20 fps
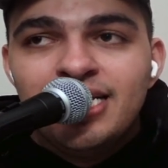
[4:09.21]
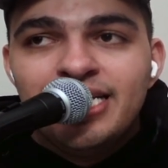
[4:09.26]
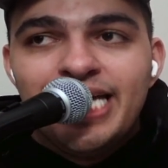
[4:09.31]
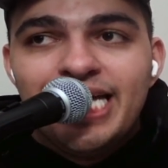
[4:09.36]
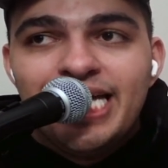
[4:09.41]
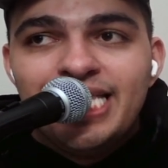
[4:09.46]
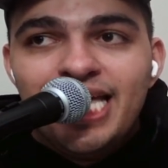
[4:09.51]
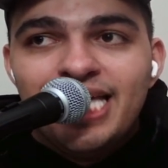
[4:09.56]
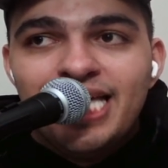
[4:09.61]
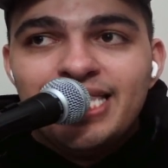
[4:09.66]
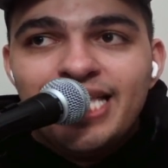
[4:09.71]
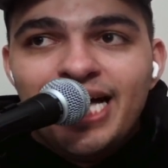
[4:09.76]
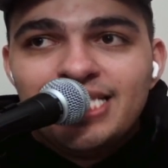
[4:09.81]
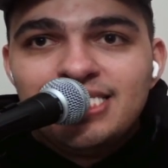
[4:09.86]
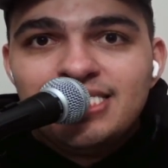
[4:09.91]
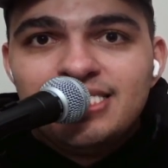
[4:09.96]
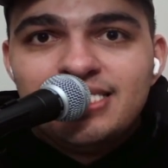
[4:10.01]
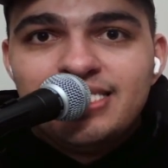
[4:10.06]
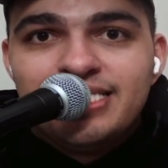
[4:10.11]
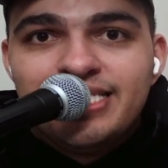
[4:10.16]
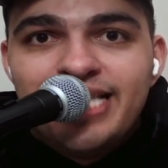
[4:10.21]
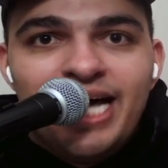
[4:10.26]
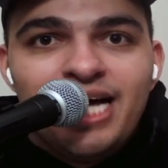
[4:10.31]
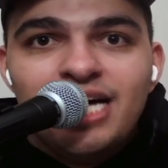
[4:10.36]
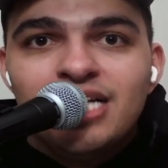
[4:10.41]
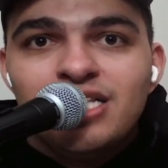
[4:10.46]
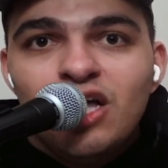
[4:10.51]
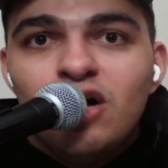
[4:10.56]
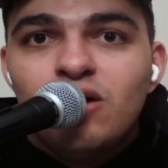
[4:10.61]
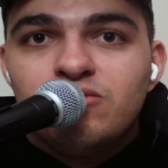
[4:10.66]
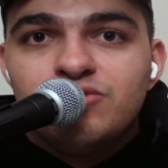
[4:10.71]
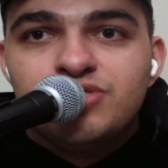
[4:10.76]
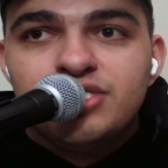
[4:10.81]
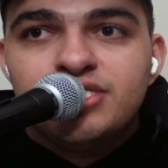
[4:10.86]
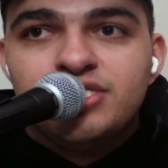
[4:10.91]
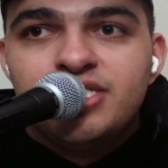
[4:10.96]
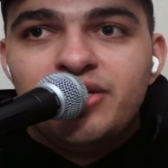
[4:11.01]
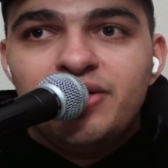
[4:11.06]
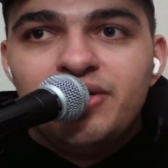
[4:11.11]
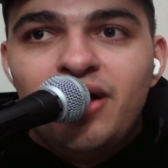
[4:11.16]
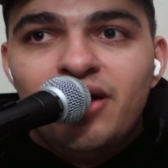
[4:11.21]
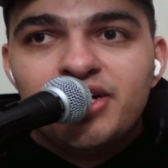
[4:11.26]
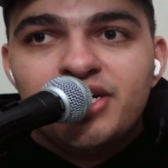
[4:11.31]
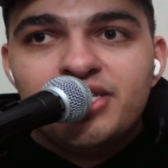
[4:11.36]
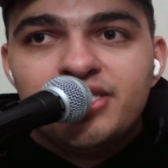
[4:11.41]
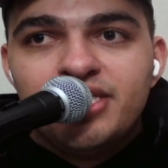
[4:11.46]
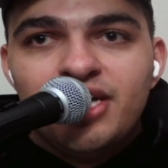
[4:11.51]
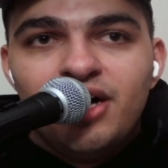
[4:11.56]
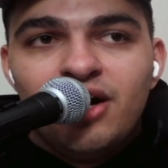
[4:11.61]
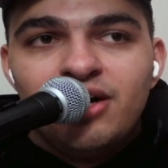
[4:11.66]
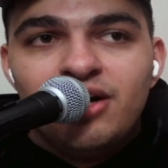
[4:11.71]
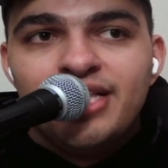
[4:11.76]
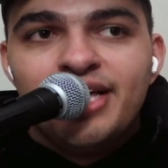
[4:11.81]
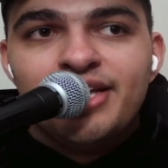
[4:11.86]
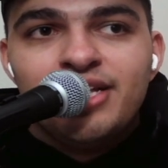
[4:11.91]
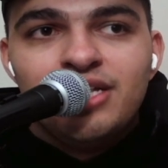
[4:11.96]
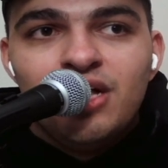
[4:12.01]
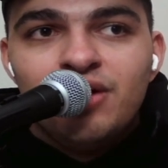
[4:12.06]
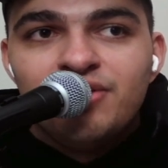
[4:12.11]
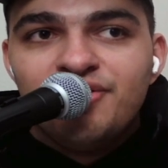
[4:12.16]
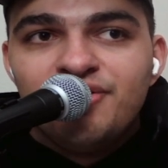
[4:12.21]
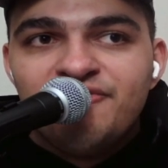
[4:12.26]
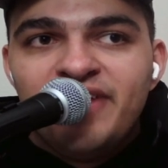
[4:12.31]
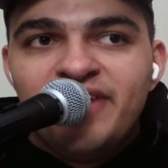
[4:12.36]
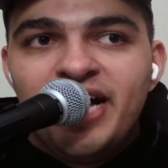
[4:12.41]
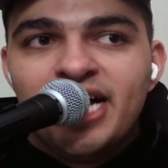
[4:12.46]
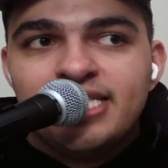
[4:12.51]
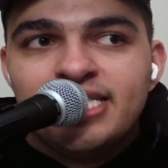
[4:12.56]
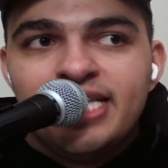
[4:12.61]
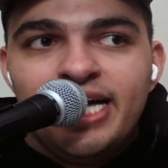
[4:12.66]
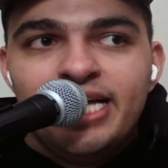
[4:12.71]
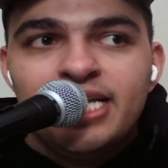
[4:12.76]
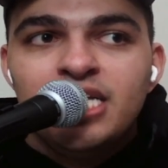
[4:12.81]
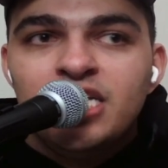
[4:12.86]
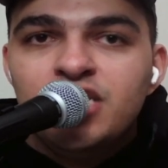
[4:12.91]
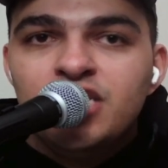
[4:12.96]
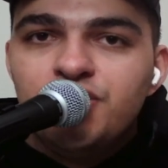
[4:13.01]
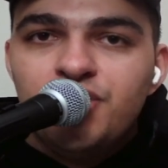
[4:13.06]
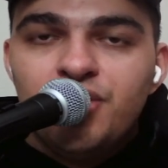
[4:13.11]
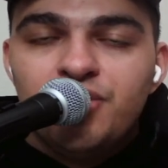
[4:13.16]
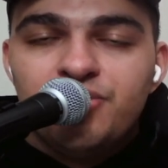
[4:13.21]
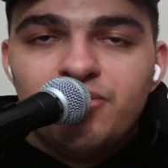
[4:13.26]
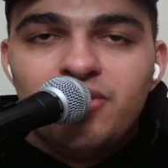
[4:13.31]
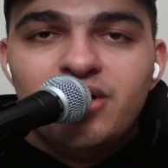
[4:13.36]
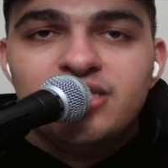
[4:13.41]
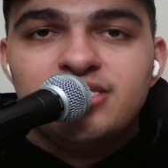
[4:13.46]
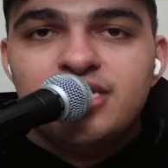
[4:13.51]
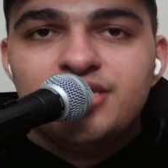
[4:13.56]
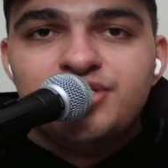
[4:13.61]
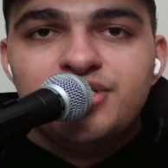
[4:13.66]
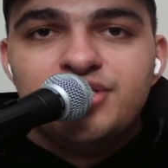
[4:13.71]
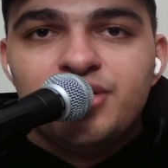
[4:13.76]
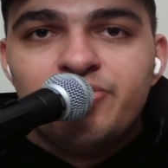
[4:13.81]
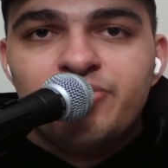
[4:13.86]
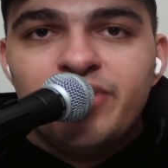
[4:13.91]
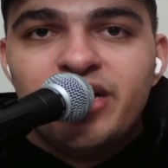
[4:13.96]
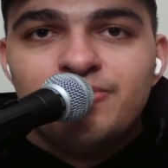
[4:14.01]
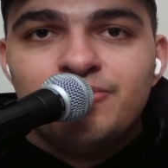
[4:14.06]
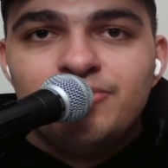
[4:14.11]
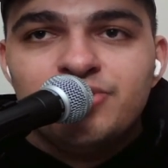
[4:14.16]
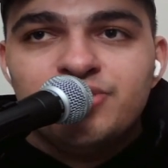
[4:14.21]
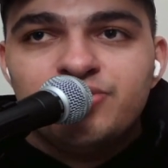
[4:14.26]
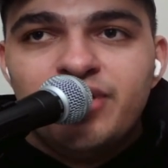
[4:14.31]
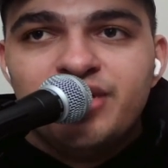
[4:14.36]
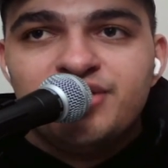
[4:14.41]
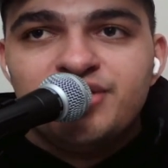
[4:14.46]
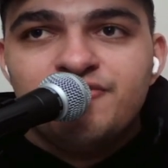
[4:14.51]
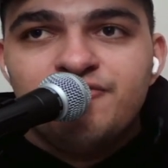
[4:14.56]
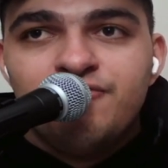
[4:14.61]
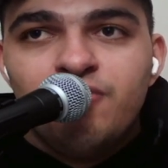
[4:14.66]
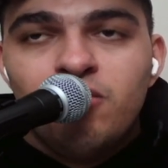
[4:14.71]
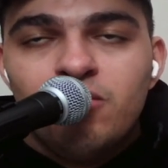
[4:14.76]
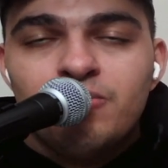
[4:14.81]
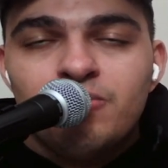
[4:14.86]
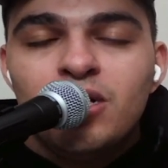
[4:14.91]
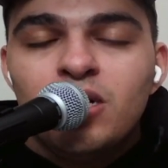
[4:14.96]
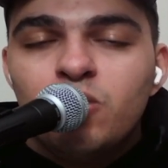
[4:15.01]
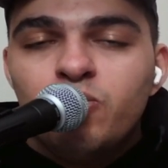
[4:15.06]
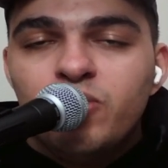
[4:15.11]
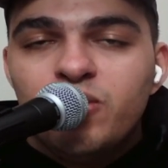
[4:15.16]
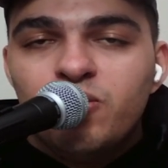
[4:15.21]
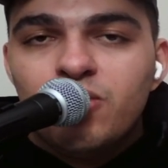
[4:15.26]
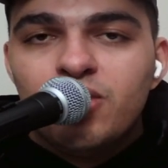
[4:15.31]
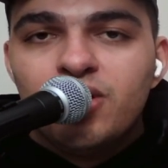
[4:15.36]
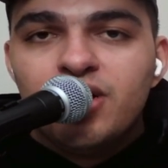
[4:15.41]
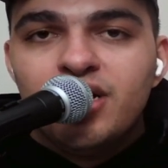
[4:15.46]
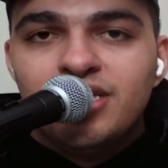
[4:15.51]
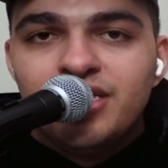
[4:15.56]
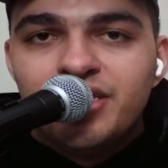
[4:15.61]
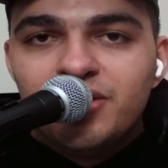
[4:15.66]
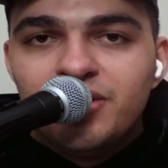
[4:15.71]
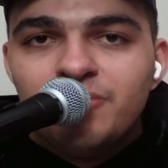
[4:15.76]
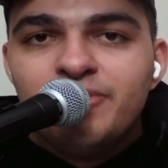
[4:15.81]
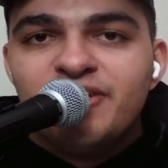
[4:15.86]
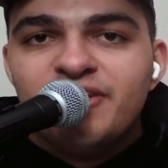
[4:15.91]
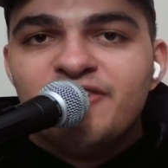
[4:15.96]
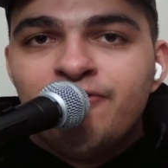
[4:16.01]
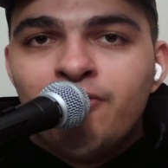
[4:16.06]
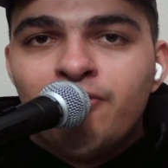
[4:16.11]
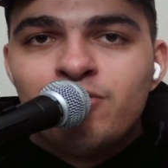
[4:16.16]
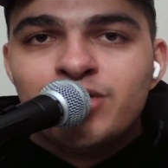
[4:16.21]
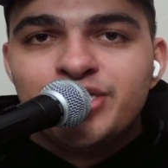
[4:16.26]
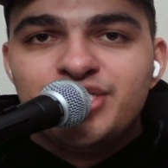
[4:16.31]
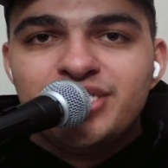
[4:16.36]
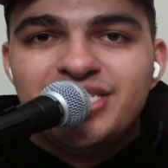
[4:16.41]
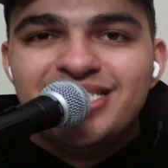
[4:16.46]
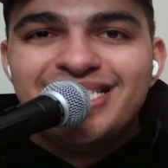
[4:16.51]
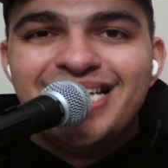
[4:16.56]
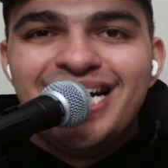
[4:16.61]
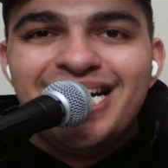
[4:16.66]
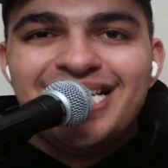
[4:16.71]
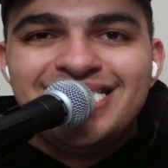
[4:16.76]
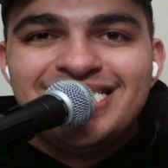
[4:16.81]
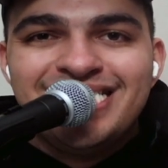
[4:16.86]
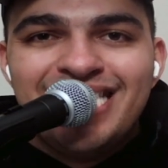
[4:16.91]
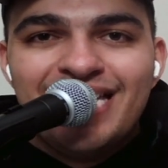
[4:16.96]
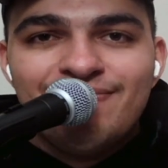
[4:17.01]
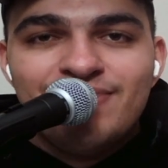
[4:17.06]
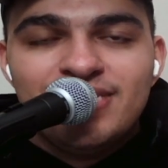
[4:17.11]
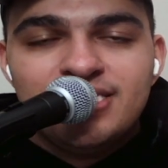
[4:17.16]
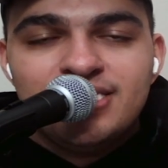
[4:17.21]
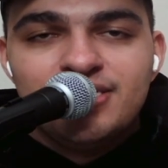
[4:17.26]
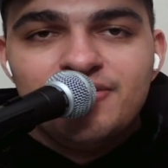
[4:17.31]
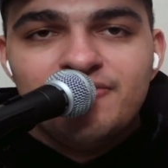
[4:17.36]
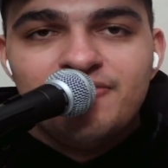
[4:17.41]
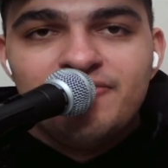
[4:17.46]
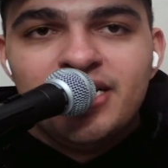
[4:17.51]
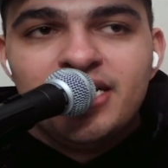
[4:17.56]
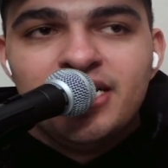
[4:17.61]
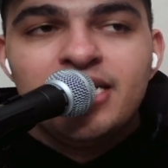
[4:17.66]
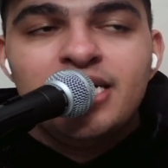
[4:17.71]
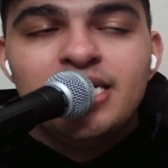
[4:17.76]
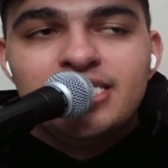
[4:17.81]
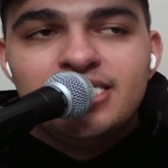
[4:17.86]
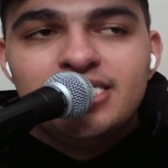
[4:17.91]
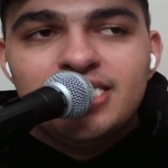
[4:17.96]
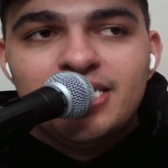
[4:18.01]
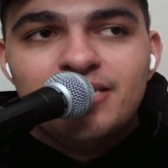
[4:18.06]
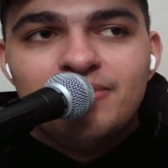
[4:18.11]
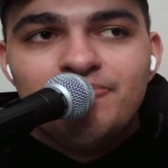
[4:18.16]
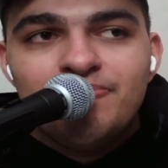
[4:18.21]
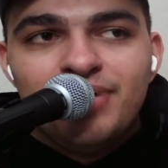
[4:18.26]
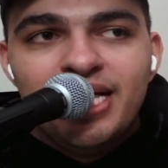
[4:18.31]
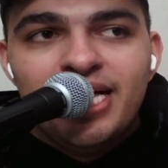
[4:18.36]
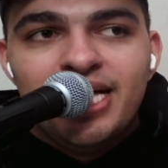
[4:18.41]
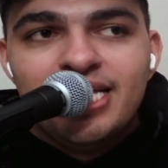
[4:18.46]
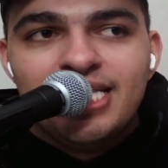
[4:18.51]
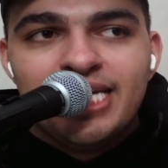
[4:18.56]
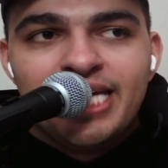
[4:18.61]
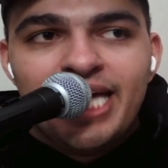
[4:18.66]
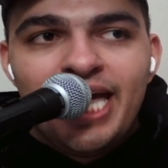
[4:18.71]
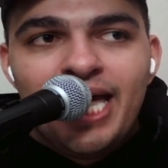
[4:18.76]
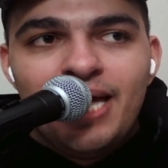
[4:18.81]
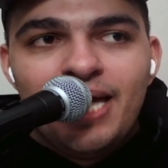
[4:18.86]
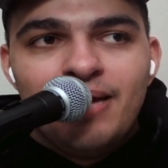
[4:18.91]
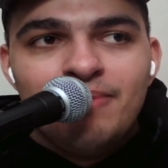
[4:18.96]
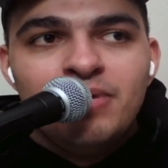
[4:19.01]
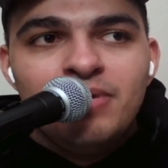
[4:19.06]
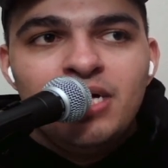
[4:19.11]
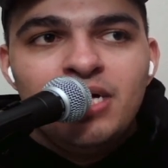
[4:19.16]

and and that's that alone should tell you how good they are. Let alone the fact that you know they're on such an incredible stretch of form. We were a little bit fortunate that David Silva didn't play the game.